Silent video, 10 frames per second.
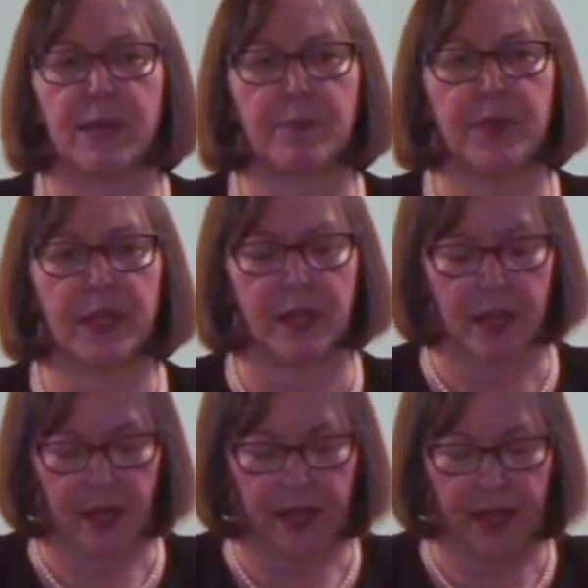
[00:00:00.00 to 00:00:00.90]
something.
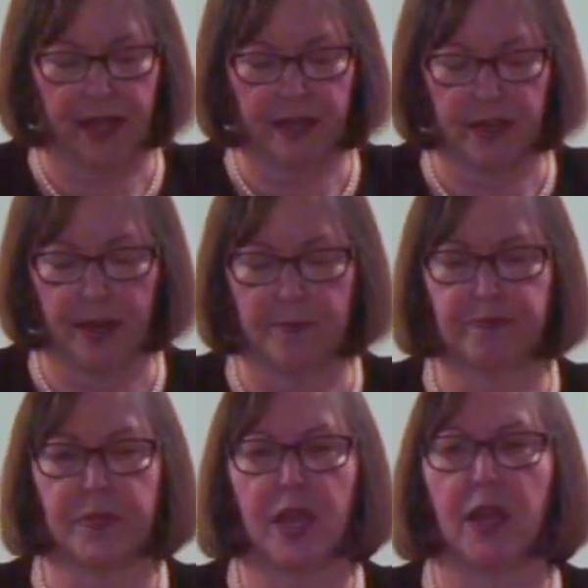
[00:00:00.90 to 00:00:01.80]
And um,
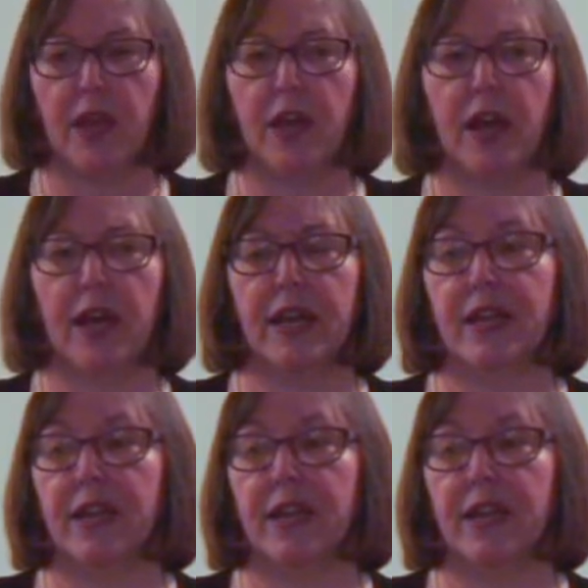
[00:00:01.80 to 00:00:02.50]
uh,